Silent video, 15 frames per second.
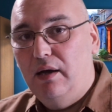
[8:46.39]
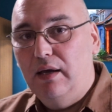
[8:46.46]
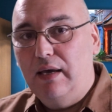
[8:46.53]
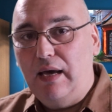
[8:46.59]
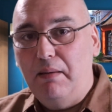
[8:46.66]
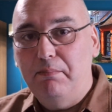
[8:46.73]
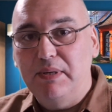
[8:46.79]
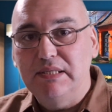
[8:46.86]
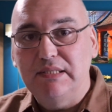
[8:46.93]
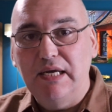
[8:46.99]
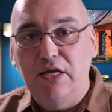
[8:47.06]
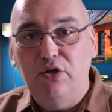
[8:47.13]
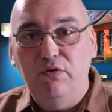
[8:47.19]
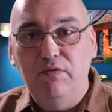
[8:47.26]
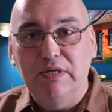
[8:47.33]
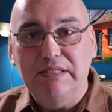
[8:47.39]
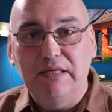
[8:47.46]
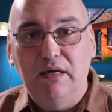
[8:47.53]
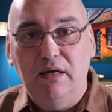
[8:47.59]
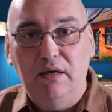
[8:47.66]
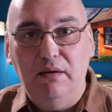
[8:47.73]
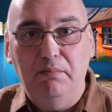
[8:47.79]
compensate you with
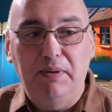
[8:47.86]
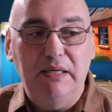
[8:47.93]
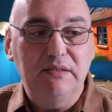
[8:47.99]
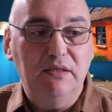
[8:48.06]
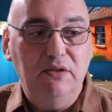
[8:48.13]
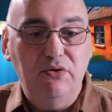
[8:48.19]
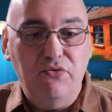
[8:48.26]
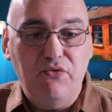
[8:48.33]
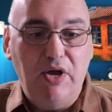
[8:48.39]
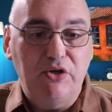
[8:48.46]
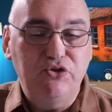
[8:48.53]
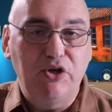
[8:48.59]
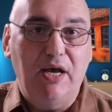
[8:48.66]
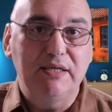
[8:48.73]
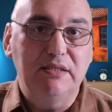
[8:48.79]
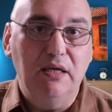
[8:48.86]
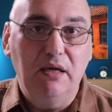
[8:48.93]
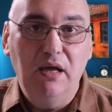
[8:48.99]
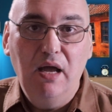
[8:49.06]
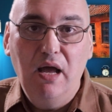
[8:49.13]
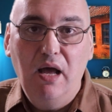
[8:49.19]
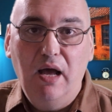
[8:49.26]
basically readjust the
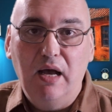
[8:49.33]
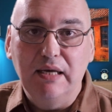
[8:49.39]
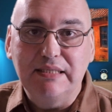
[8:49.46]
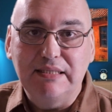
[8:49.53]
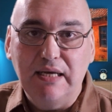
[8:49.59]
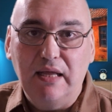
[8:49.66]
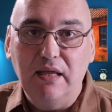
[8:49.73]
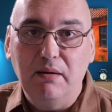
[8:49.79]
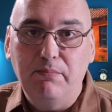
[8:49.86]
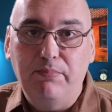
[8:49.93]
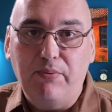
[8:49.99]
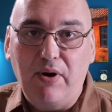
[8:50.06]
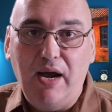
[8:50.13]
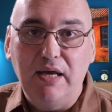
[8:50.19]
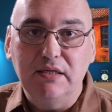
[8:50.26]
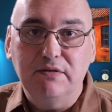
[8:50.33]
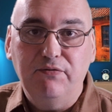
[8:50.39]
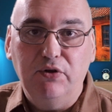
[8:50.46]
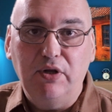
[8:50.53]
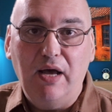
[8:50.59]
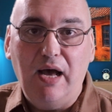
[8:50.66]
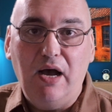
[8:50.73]
selling price
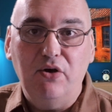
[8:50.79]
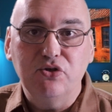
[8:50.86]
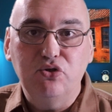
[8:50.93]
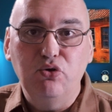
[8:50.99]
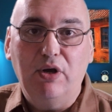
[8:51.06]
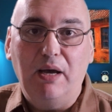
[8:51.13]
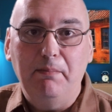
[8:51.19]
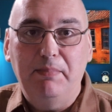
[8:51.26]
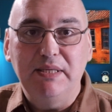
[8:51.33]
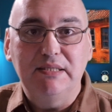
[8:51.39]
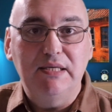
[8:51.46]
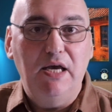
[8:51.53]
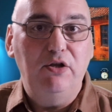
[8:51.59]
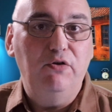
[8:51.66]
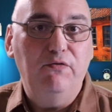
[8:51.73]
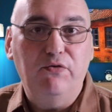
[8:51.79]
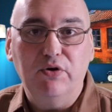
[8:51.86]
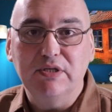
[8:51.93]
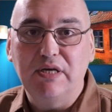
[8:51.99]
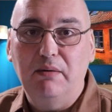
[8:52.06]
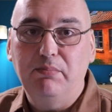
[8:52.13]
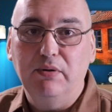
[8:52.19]
for the house to compensate you. For
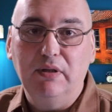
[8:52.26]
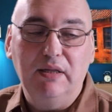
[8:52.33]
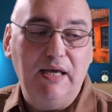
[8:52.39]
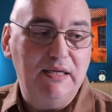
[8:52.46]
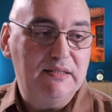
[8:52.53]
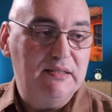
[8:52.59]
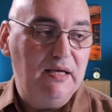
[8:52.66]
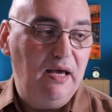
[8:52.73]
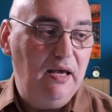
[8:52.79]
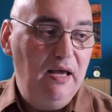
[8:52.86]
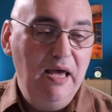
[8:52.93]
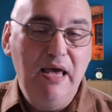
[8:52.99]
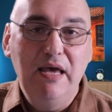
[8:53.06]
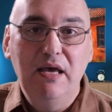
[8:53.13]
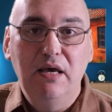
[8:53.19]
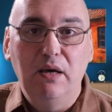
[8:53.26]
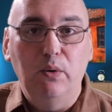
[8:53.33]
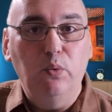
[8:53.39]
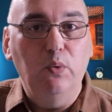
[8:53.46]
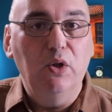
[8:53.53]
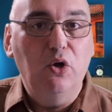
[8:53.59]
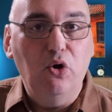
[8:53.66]
example, let's say
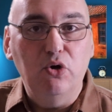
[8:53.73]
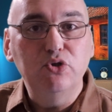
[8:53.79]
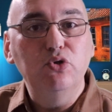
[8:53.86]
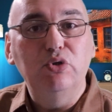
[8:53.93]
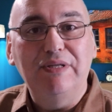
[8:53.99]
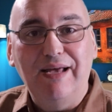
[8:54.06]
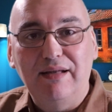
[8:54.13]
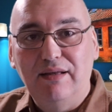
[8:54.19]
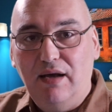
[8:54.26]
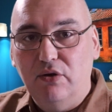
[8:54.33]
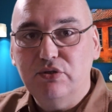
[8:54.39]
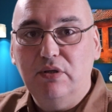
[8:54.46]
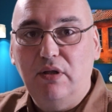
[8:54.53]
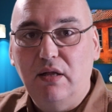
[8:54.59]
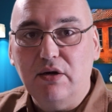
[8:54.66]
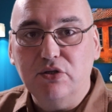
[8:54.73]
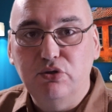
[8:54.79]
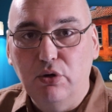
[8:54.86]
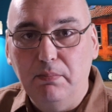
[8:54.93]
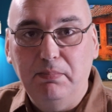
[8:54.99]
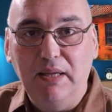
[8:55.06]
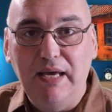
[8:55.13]
it will cost you $10,000 to
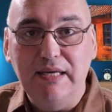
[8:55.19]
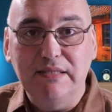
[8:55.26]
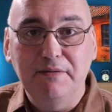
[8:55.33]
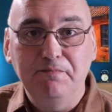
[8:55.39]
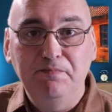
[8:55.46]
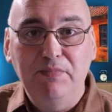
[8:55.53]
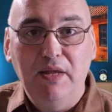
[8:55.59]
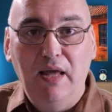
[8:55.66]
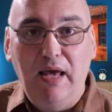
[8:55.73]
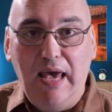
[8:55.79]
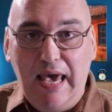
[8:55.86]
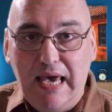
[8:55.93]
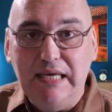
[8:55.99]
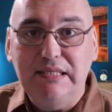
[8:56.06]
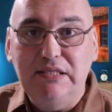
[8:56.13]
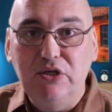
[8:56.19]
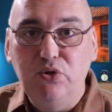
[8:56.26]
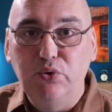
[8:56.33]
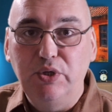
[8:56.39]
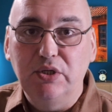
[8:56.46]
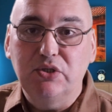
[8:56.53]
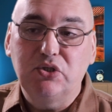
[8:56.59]
replace AC
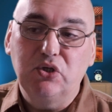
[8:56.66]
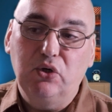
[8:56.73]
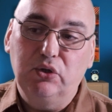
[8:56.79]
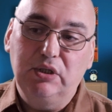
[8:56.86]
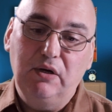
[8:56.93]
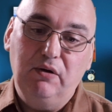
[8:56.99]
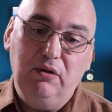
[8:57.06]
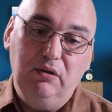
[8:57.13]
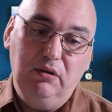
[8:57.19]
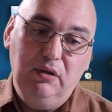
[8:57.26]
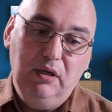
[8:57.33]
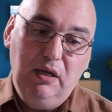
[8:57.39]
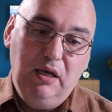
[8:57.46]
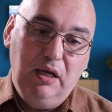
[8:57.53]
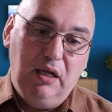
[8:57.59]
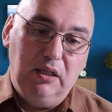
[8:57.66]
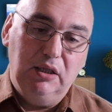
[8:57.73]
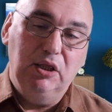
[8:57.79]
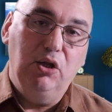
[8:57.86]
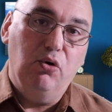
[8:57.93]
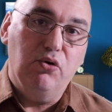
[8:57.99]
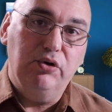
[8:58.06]
unit, so they'll
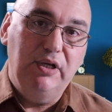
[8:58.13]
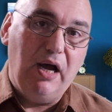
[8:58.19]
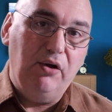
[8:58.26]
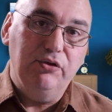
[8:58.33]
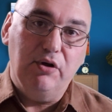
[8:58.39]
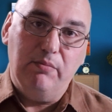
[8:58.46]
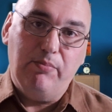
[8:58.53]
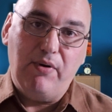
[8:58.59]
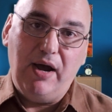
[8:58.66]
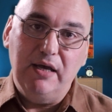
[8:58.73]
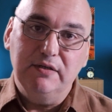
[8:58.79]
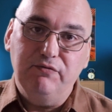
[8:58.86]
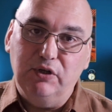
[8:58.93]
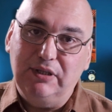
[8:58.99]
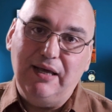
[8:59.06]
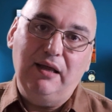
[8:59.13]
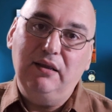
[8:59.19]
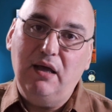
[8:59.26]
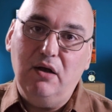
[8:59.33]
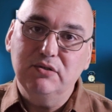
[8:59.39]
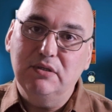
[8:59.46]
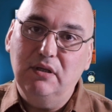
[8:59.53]
lower down their price for
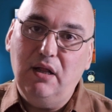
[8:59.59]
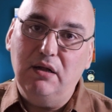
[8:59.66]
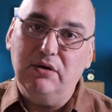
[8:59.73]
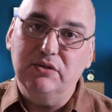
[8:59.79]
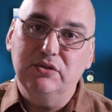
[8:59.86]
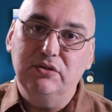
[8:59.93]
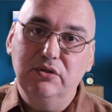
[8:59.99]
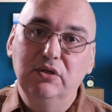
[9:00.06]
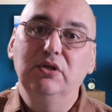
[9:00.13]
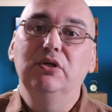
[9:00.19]
$10,000